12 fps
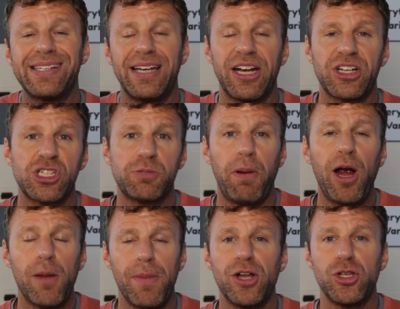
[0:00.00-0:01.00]
in an
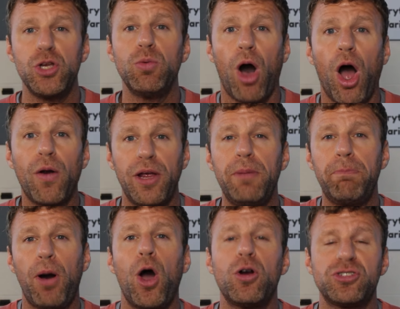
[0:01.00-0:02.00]
experiment, you are
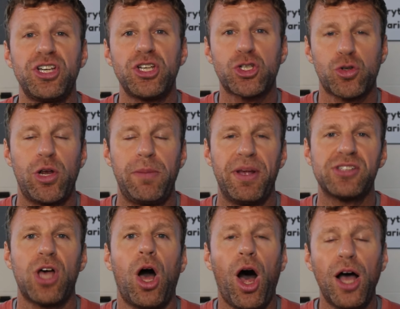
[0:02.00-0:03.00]
imposing
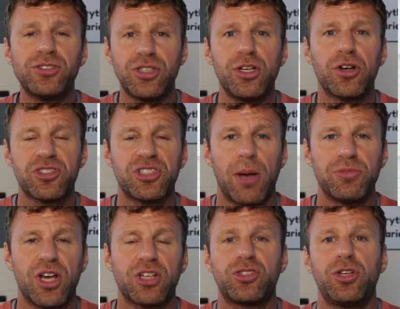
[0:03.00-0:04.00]
treatments onto your
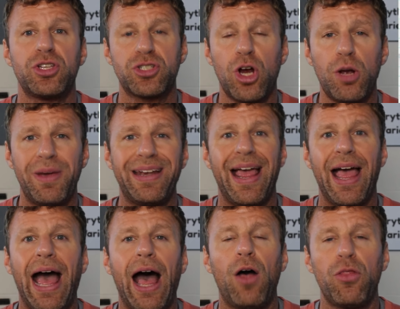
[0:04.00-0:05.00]
subjects to determine
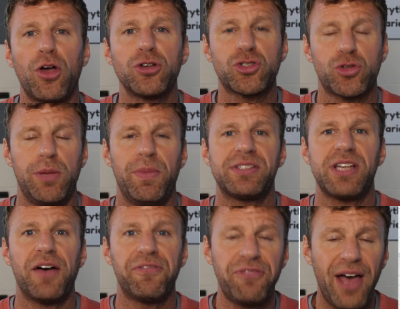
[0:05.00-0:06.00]
how those treatments
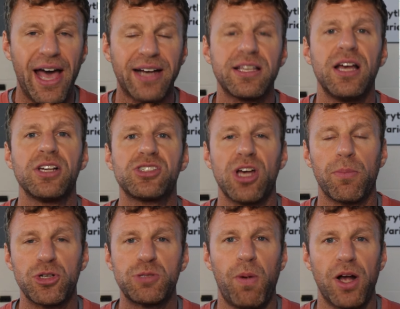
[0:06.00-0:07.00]
affect some
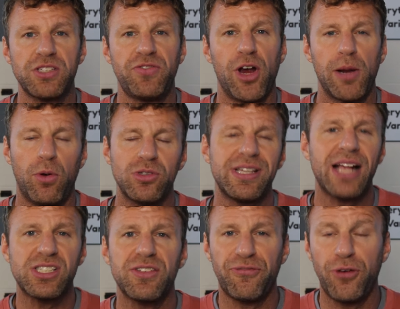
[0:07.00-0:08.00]
response variables.
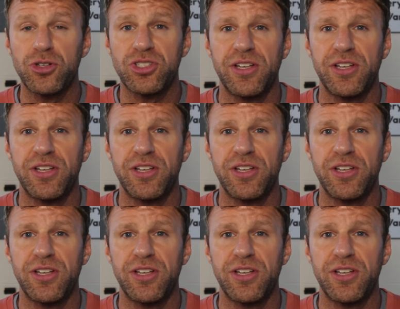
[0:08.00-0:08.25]
That's the first